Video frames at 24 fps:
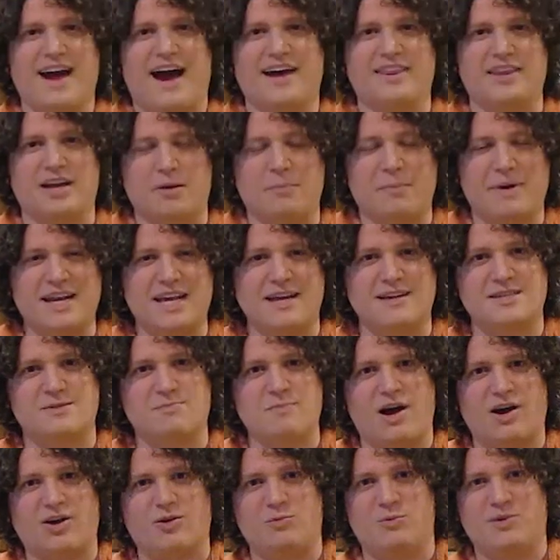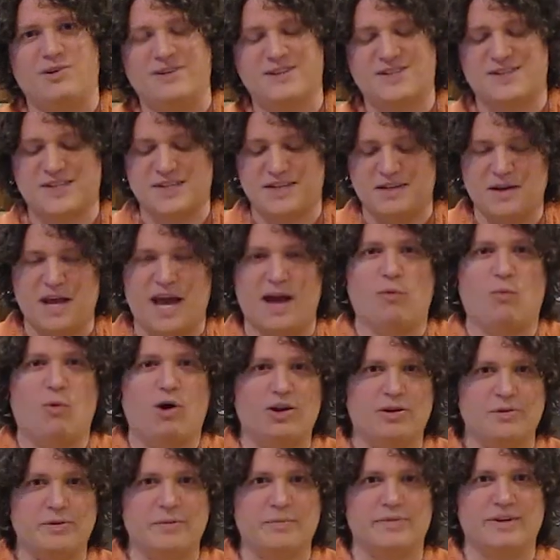Hi there, my name is Malcolm Wilkinson, and
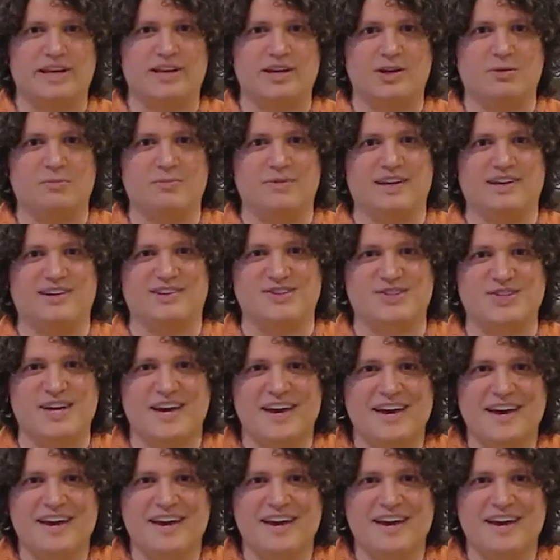welcome to Millennial Meals.